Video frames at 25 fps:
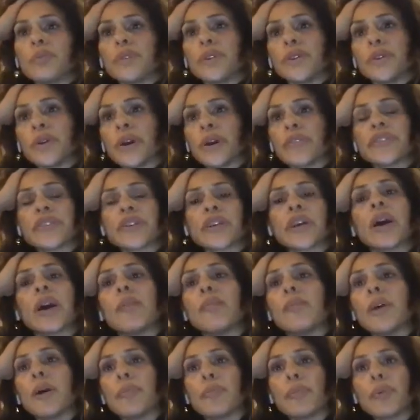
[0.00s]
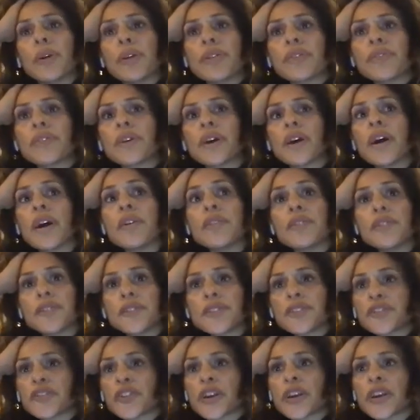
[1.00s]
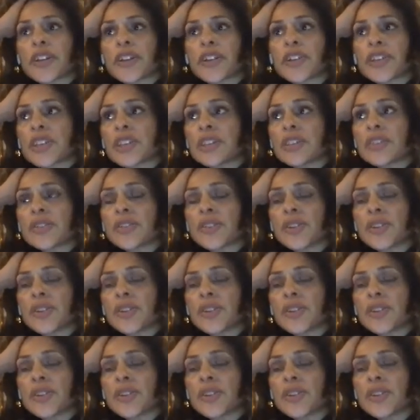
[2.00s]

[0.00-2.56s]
you have to come up with other strategies.